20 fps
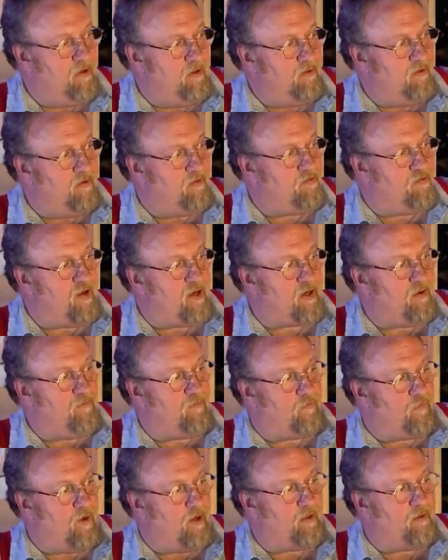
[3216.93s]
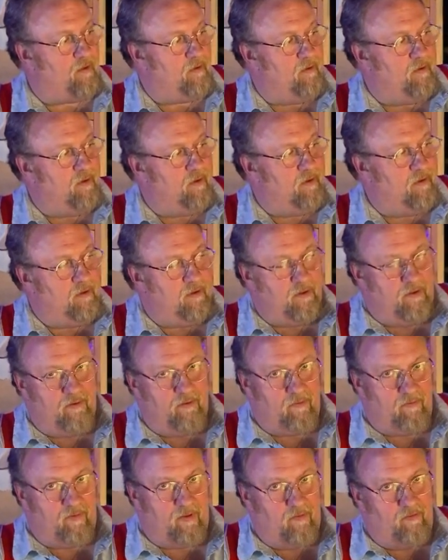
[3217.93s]
The second fret
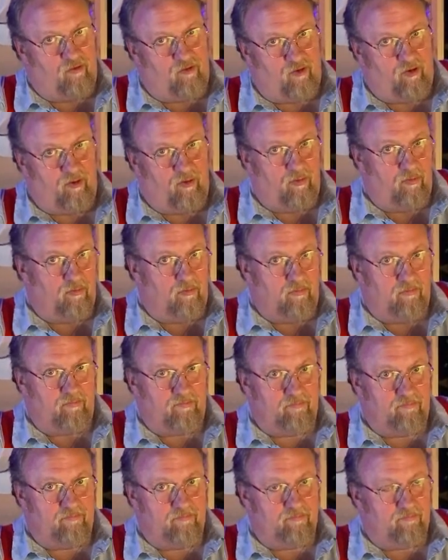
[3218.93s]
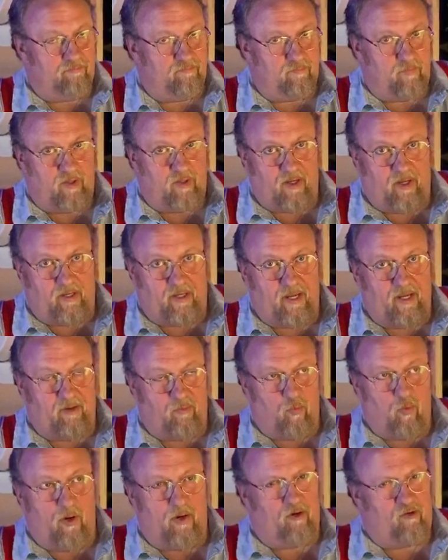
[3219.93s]
gives you, again,
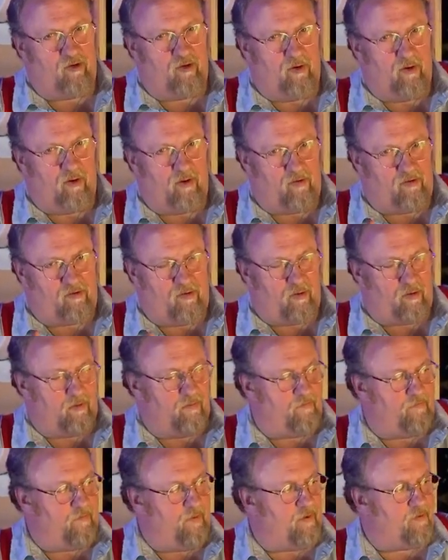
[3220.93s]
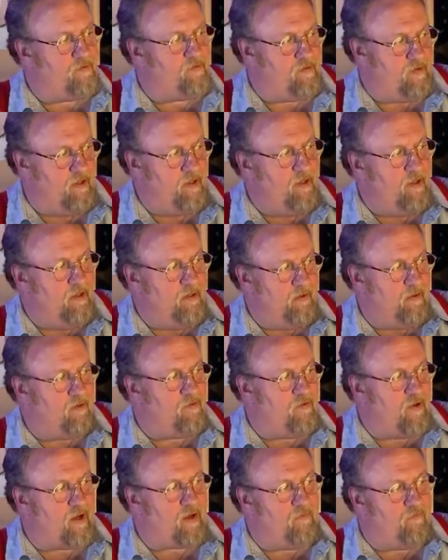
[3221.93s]
why you should learn the circle of fifths. The
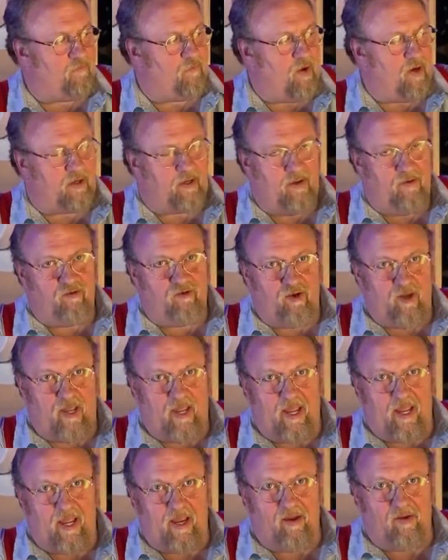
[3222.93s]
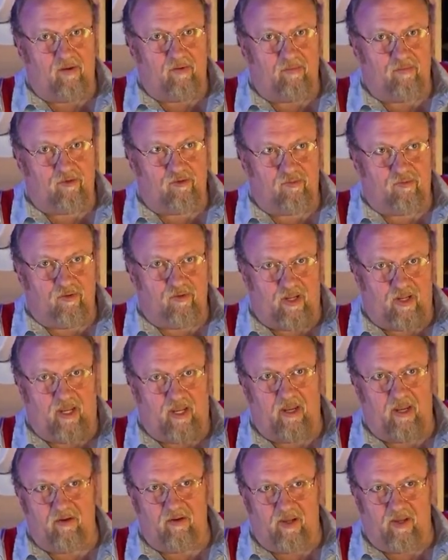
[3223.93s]
second fret gives you A,
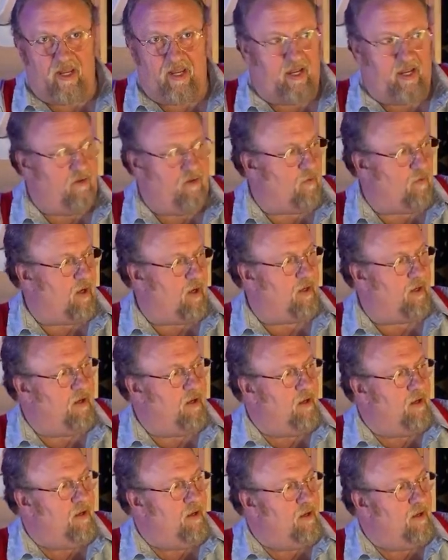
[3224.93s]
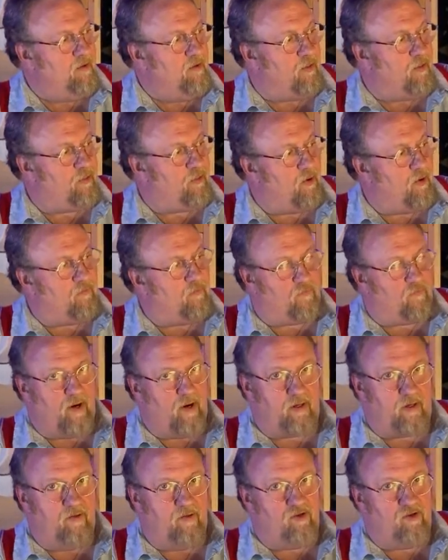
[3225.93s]
D, and E, right? The third
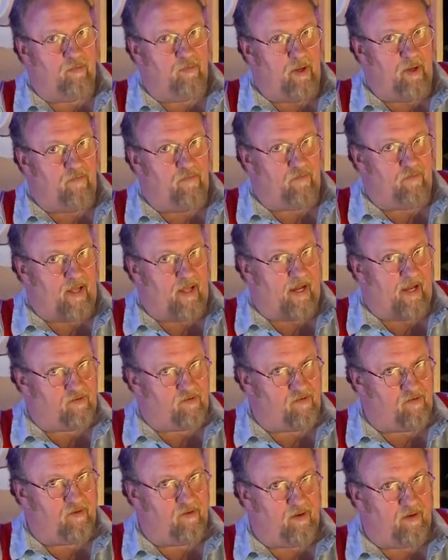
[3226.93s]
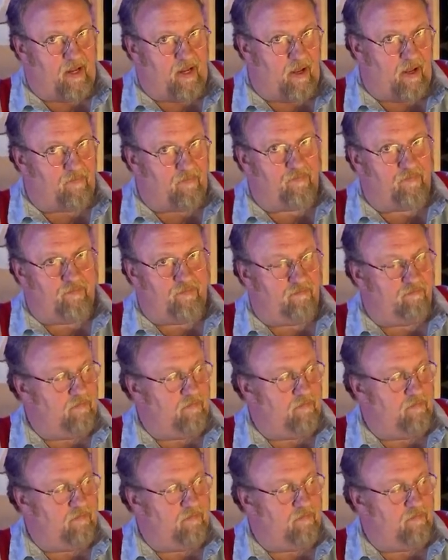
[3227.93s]
fret gives you B flats and F.